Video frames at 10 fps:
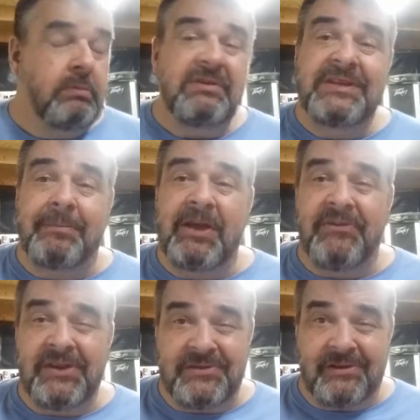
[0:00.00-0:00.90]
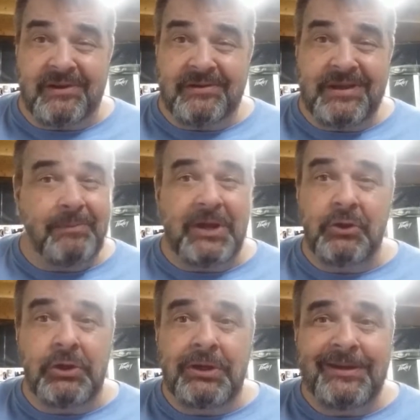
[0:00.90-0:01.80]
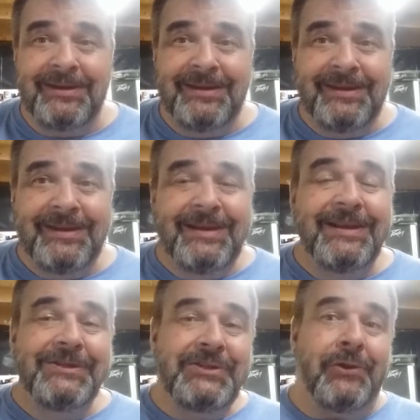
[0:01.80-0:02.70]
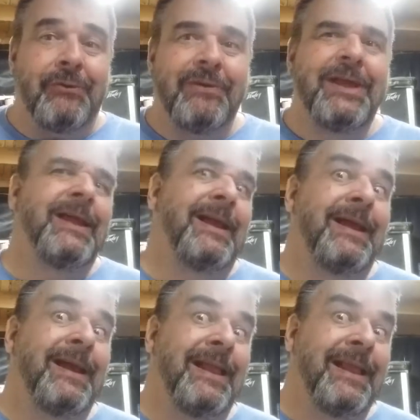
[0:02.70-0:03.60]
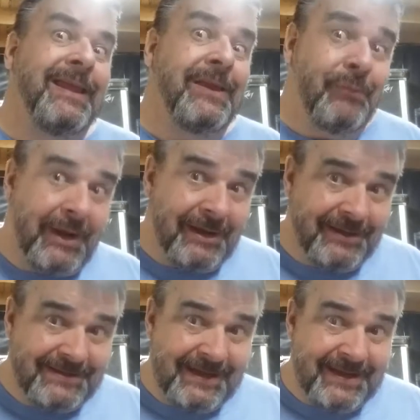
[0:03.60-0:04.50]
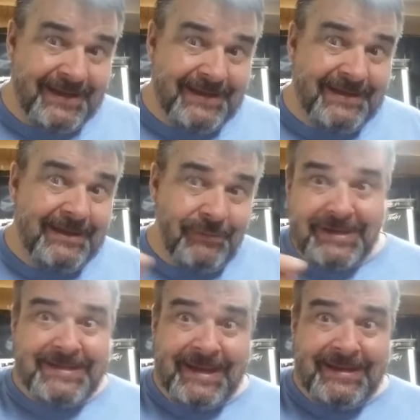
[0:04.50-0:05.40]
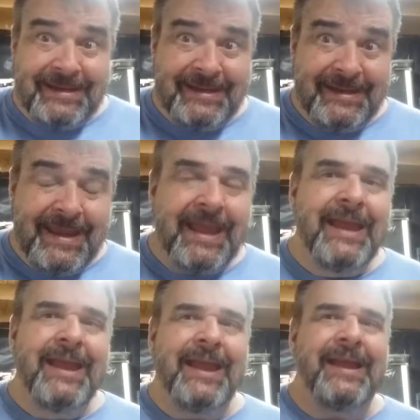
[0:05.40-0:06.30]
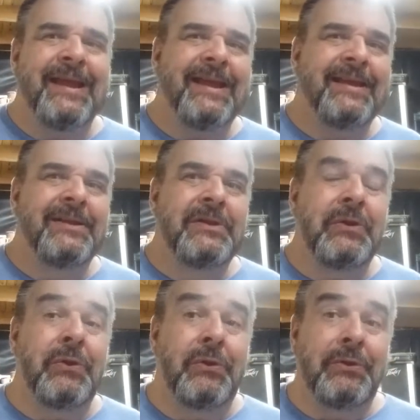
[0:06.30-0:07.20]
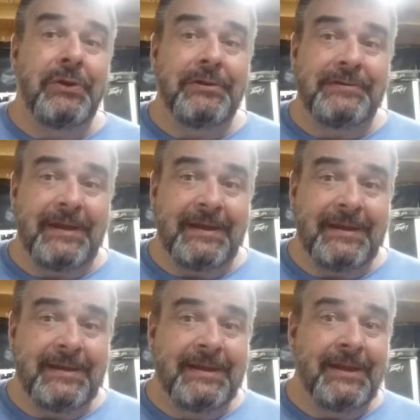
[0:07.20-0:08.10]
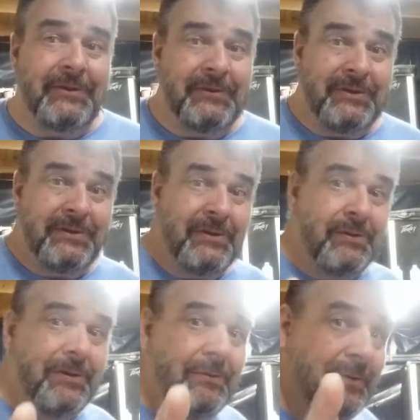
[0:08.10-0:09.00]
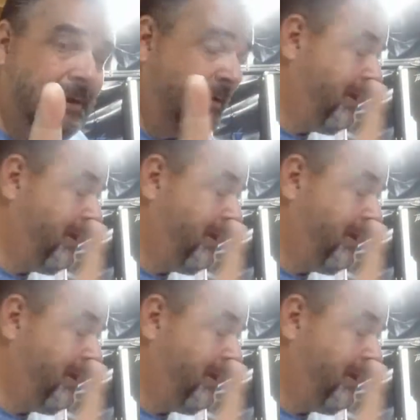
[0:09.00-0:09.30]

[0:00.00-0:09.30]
It's got my face on it. Can't be no good. So, you ready to see it? You ready to see it? All right. Hold on a second. Hold on. Come on. Here it